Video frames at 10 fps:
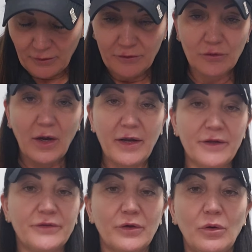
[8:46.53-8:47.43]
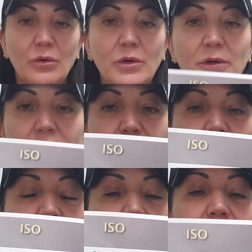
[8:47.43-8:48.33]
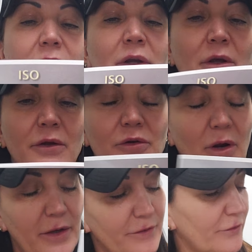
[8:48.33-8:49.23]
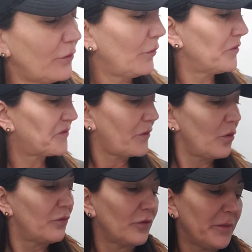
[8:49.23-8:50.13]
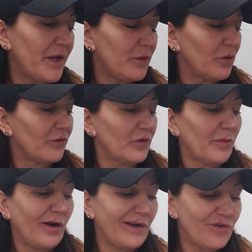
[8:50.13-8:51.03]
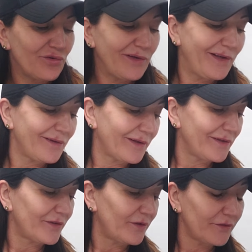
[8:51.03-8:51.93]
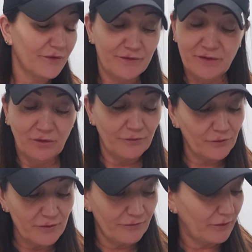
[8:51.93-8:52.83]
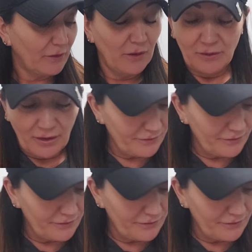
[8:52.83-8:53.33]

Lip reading: your ISO, usually your ISOs go from anywhere from 100, like I said, to 1600. They're even, I